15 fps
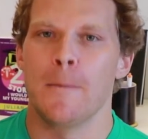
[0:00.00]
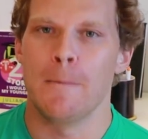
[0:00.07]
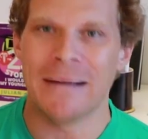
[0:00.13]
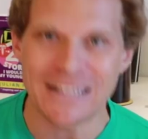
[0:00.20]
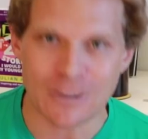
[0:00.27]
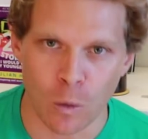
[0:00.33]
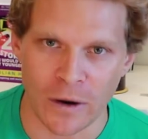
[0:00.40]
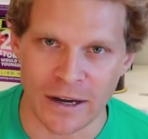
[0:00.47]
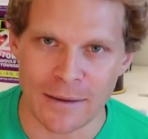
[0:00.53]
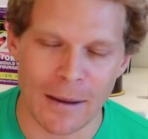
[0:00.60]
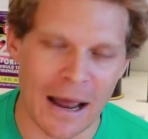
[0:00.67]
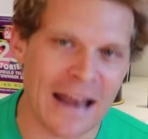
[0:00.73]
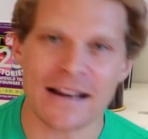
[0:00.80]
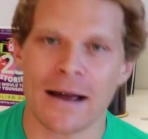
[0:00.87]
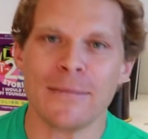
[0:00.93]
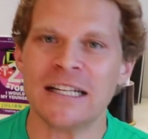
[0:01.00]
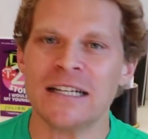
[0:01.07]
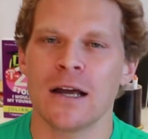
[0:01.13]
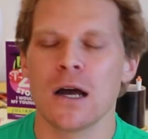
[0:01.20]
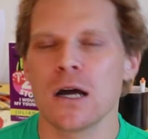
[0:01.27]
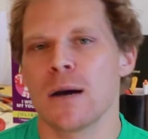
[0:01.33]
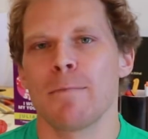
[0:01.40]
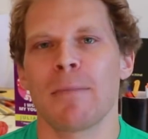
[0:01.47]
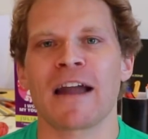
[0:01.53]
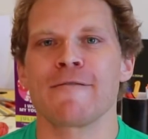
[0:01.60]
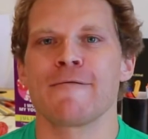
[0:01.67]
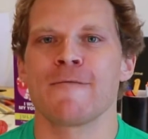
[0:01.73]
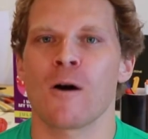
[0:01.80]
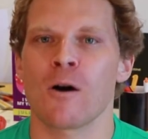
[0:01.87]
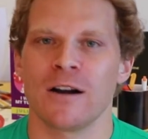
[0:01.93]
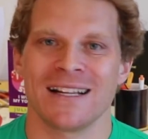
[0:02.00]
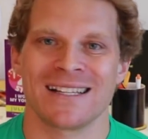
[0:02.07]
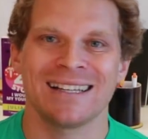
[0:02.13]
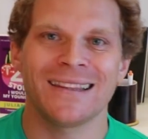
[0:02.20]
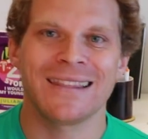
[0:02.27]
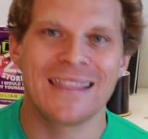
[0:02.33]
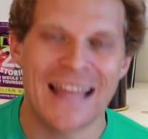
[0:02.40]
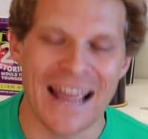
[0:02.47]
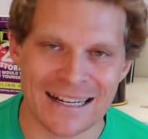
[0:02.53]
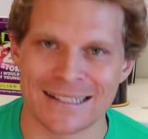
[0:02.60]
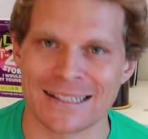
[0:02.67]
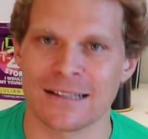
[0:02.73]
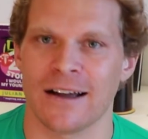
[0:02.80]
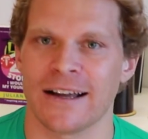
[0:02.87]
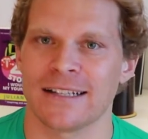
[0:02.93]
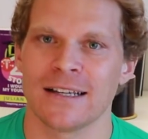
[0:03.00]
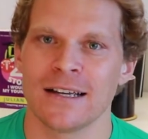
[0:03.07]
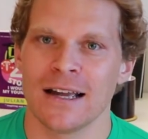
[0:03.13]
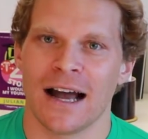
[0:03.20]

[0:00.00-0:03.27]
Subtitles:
Bitcoin. And I mean, by far, that's a landslide.